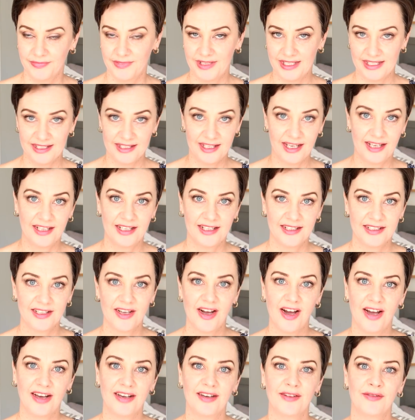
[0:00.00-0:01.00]
the sun is
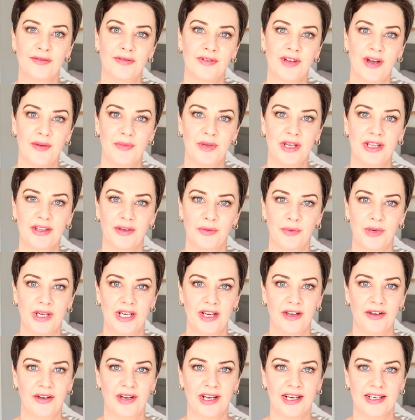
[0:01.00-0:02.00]
kind of coming in the
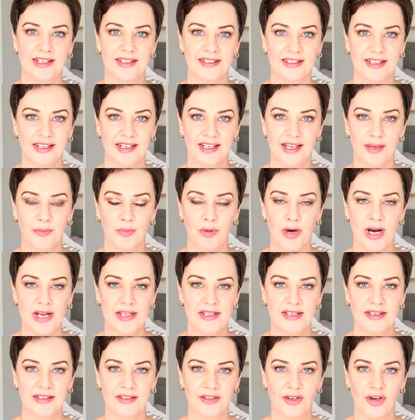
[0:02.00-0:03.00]
window and it's gonna get
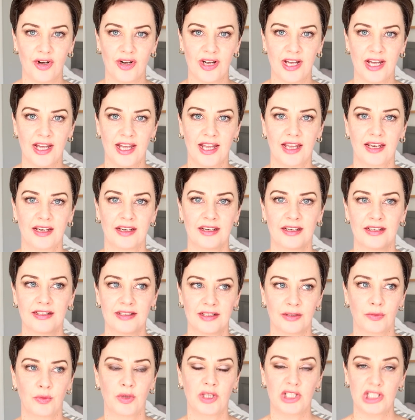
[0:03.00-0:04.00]
brighter and darker
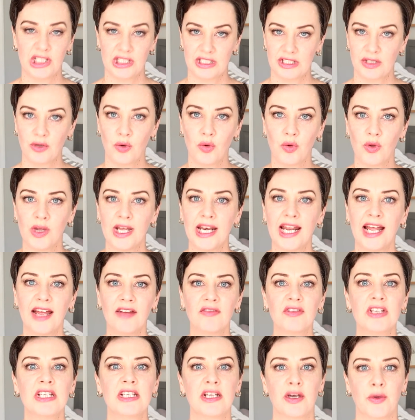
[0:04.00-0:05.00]
and we're just all gonna
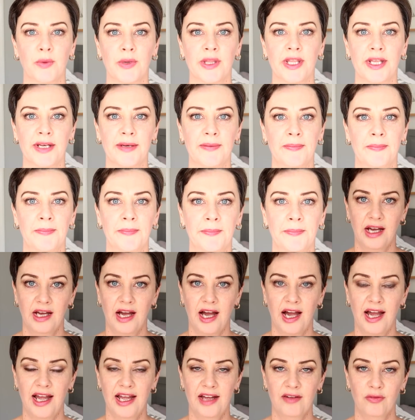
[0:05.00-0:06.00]
have to deal with it.
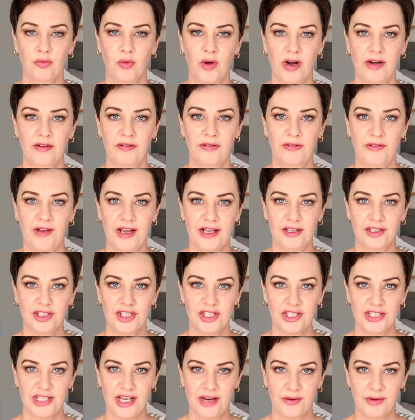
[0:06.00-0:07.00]
I have one fail
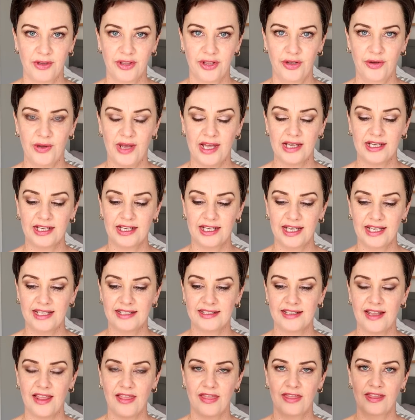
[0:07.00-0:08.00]
to share with you and it
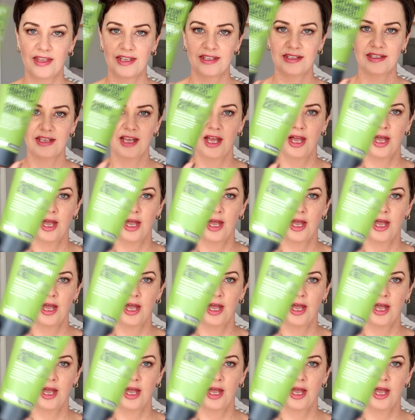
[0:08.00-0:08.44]
is this